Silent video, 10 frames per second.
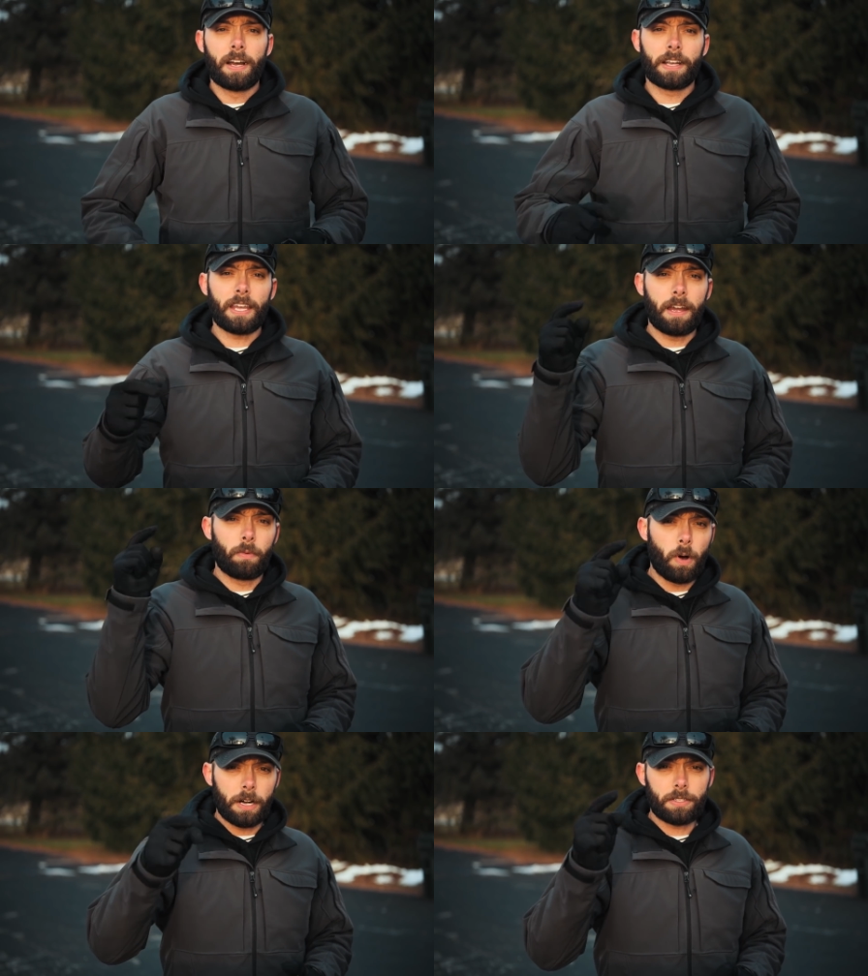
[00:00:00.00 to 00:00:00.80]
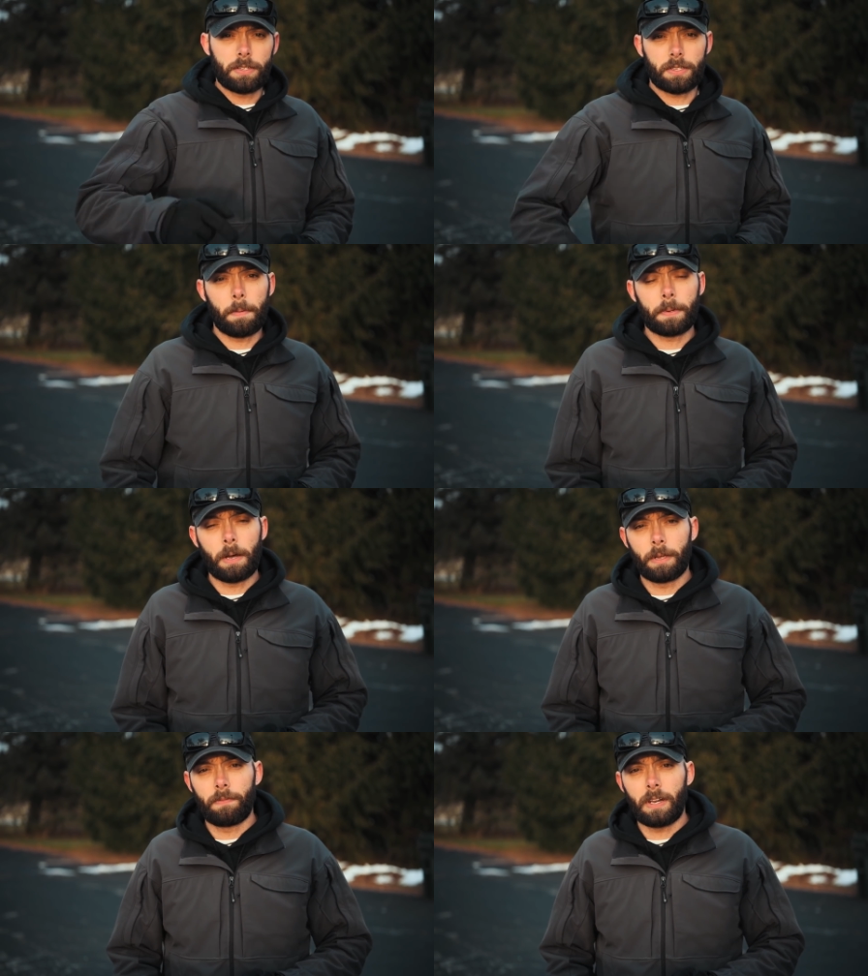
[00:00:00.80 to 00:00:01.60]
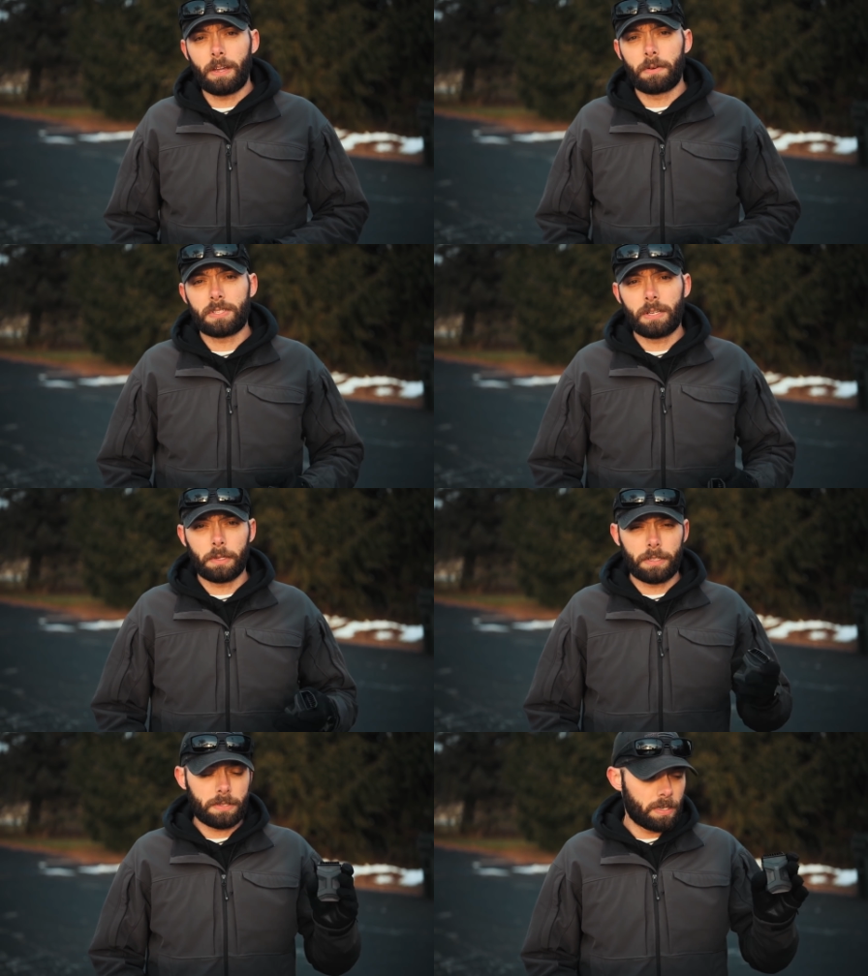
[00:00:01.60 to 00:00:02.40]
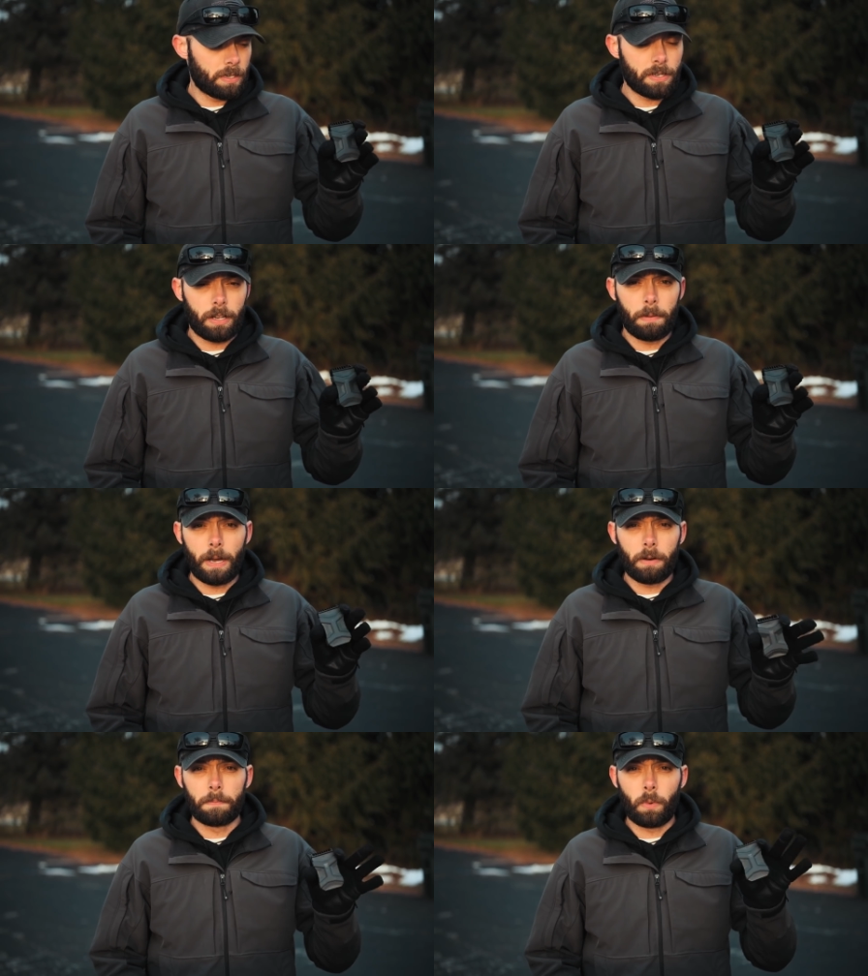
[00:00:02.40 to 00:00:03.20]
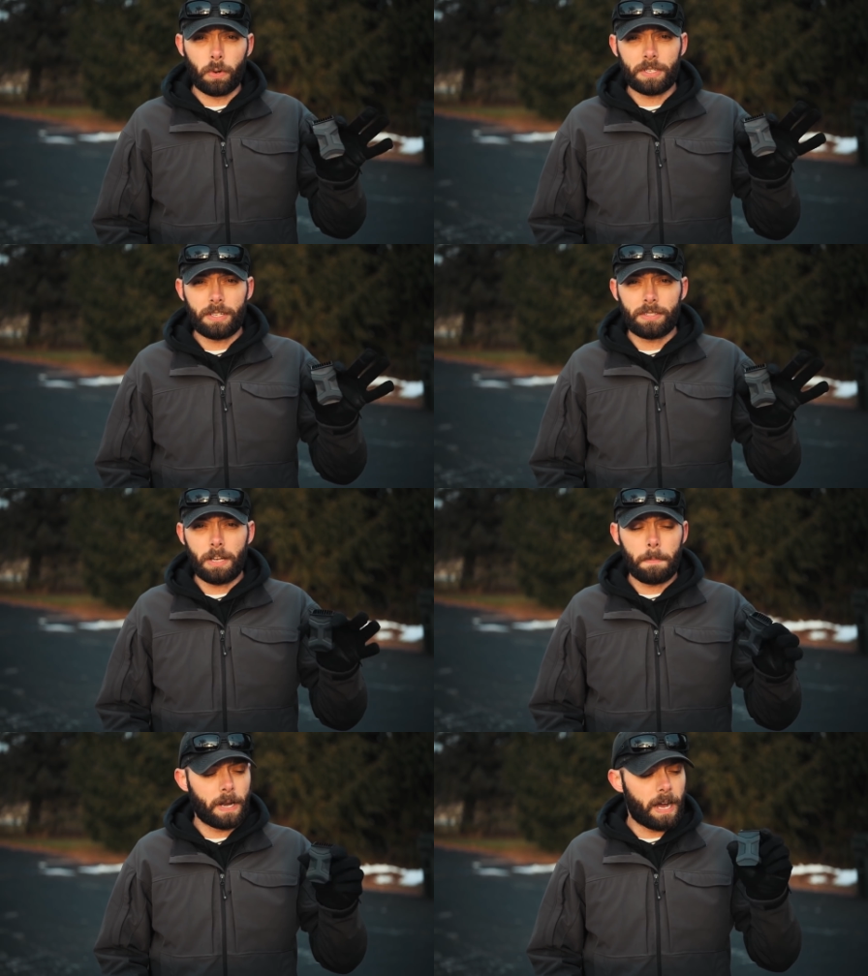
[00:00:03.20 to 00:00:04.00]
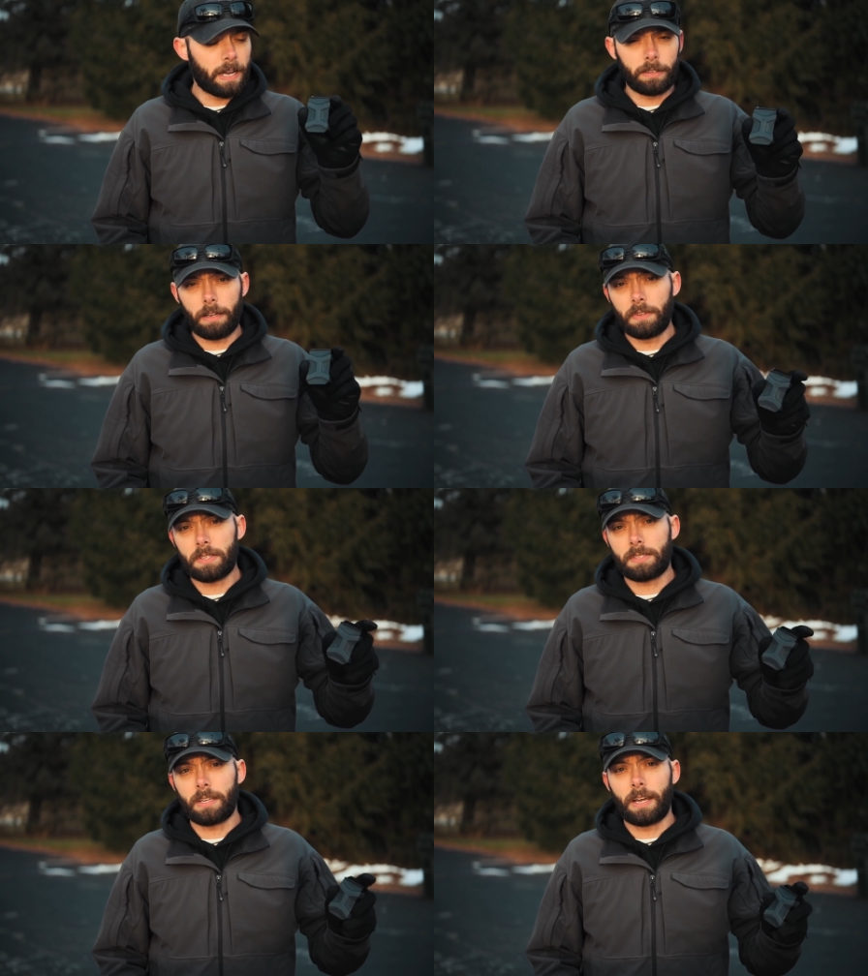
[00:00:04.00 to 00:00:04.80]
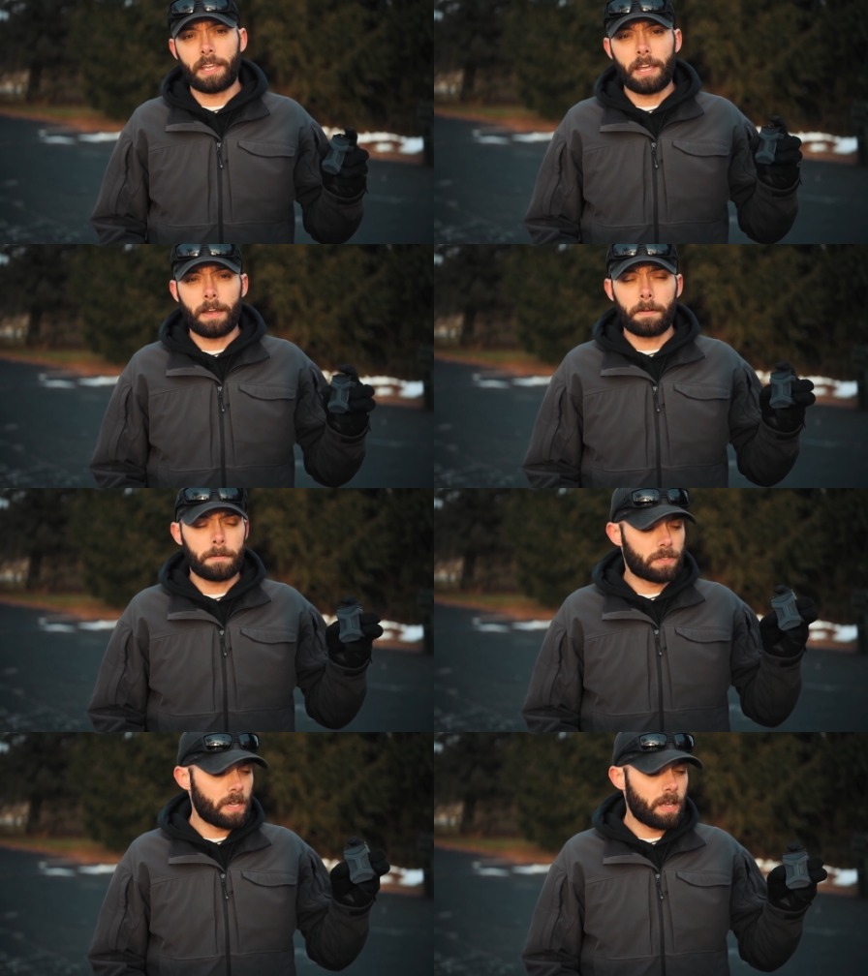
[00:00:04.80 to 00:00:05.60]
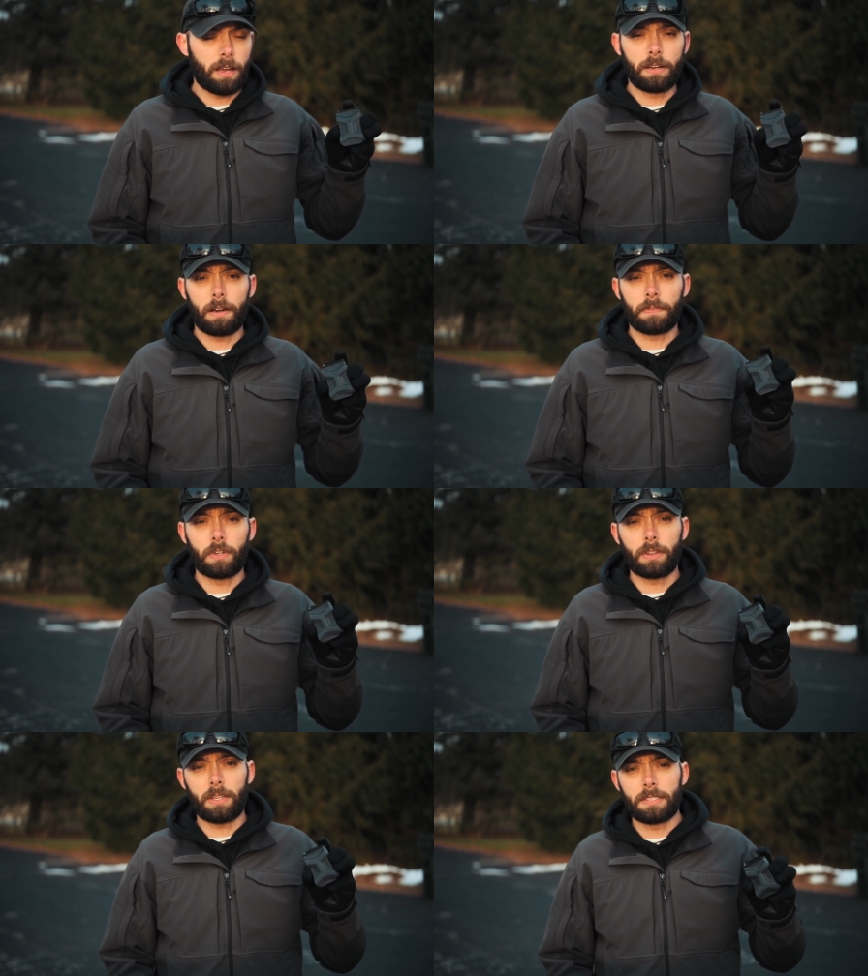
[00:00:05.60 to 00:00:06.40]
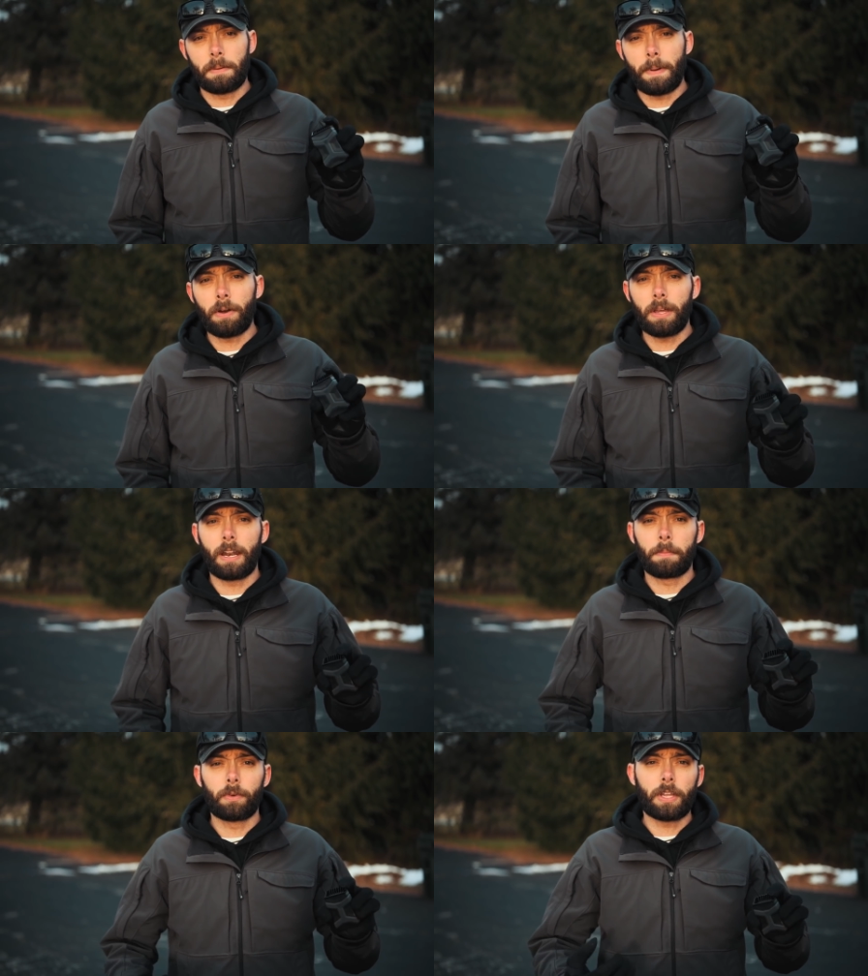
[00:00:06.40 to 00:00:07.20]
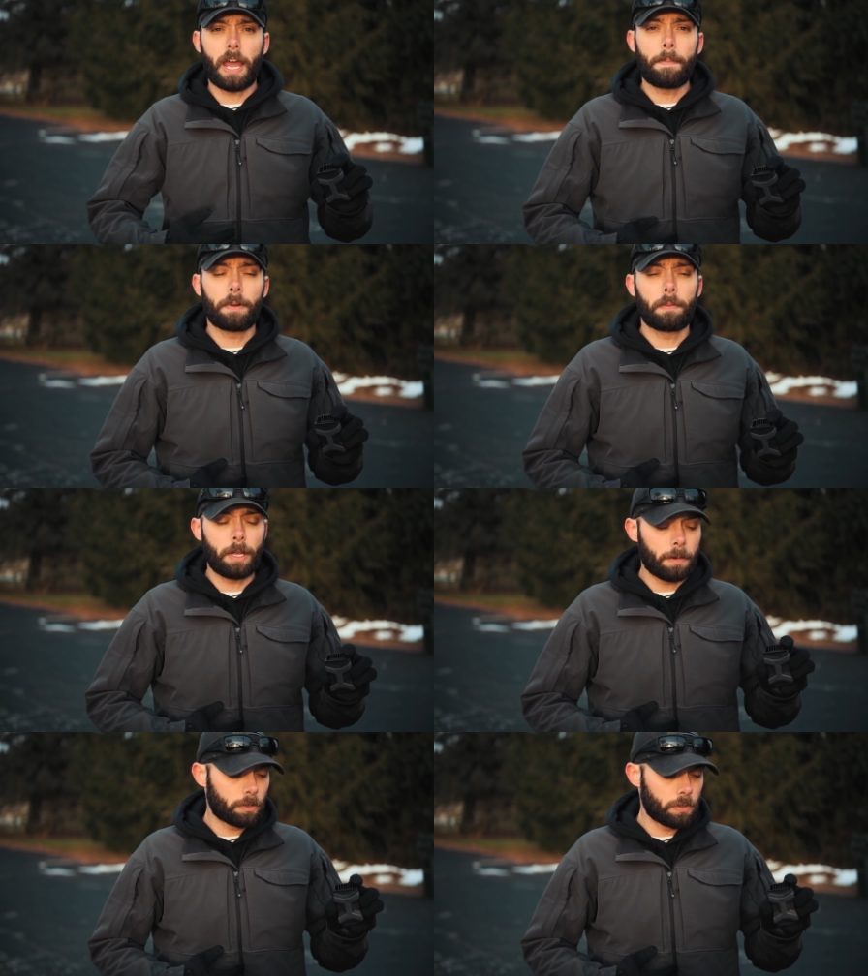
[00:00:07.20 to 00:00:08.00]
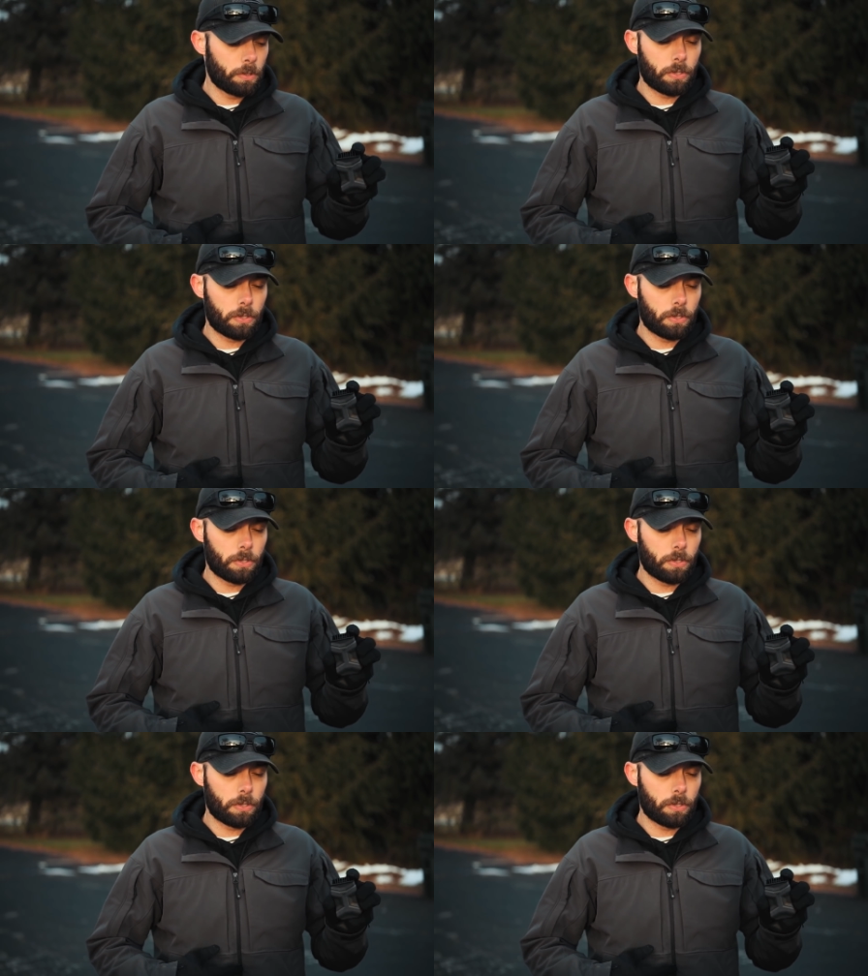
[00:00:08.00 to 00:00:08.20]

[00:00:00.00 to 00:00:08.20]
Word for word: Again, watch this upcoming video to see what this thing is all about in more detail, but I love this thing. I can't say enough good things about it, and I'm really happy to be able to